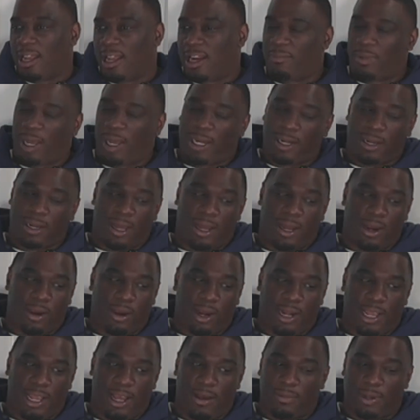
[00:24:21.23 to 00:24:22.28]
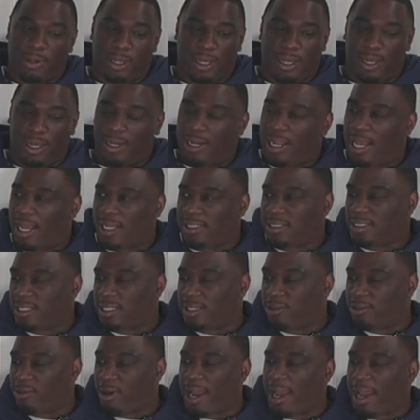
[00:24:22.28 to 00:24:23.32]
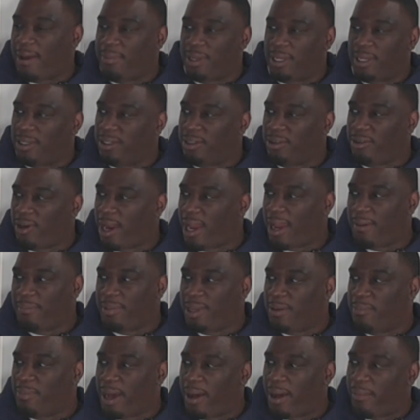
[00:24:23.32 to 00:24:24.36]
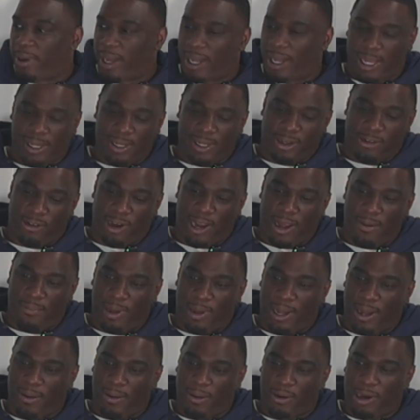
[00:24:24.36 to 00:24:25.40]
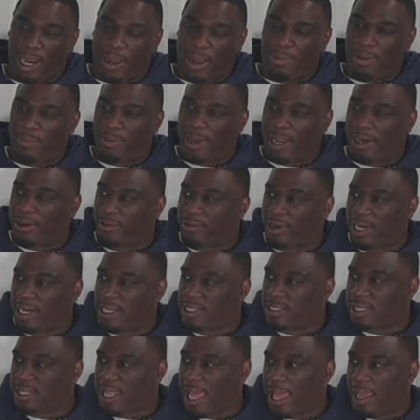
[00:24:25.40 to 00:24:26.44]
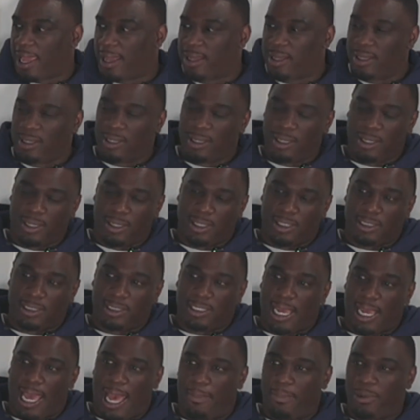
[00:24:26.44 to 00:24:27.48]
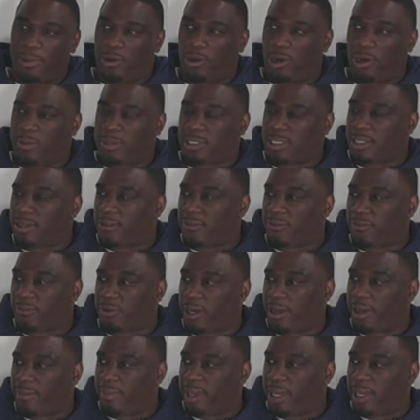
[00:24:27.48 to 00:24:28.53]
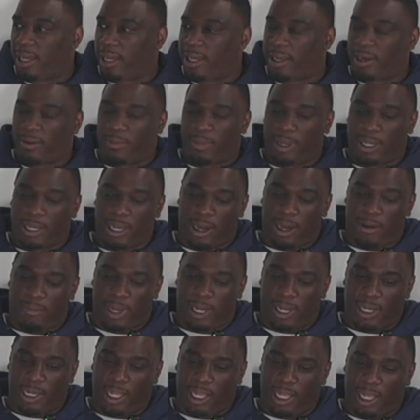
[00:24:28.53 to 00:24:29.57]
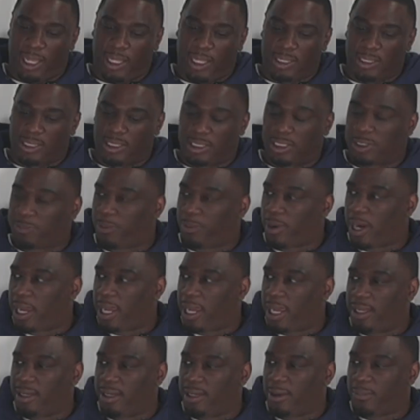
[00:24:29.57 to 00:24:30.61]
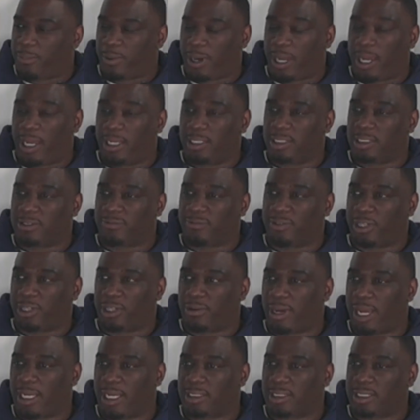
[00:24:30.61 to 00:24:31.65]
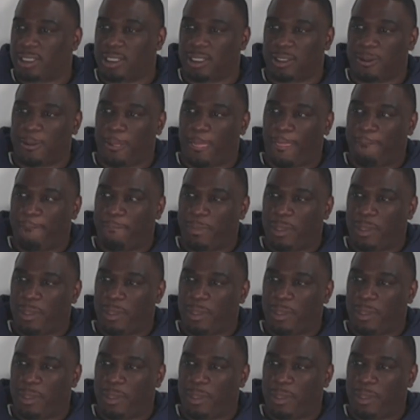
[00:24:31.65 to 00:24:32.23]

And I'm like, nah, Granny, I'm good. Nah, she grabbed me by the wrist, like, she had me go up to the front, man, got on my knees, just pray, pray just for direction,